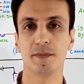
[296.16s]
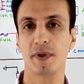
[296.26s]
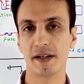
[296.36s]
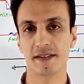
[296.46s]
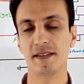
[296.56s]
a
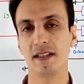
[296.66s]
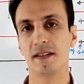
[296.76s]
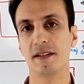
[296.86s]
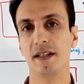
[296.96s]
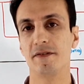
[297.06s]
parasitic
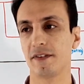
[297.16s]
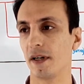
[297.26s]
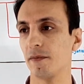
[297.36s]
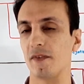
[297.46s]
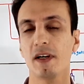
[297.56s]
drain
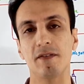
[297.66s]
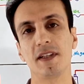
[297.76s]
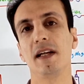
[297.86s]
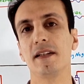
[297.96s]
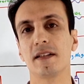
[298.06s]
from one of
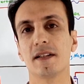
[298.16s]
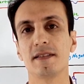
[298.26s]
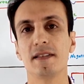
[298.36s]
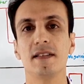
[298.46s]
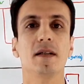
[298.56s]
the electrical
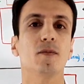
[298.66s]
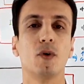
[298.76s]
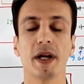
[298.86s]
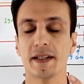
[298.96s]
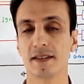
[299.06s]
system
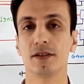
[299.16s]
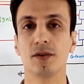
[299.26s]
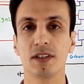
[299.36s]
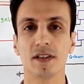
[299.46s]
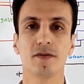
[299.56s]
or
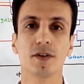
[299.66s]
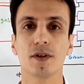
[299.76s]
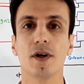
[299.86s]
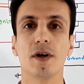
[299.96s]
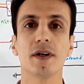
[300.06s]
accessories of a
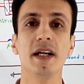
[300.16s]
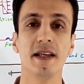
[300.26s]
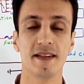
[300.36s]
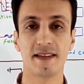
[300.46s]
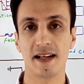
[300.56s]
car
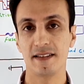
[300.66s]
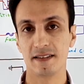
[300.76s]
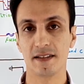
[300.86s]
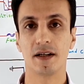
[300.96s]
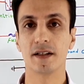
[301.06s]
that is
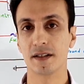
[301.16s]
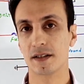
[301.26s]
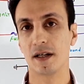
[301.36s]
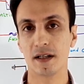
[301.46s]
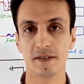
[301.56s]
drawing
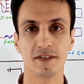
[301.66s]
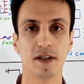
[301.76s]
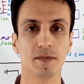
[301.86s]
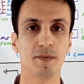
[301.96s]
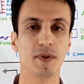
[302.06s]
current
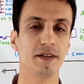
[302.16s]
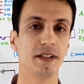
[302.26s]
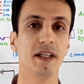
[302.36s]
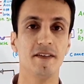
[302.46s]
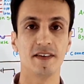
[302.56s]
from the
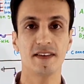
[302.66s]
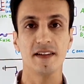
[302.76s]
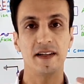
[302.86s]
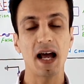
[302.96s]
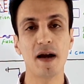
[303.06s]
battery
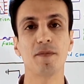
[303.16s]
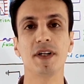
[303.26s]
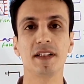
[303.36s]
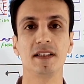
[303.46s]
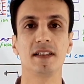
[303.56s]
with amp
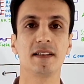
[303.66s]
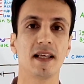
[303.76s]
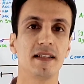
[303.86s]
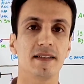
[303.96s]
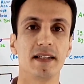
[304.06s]
rating that is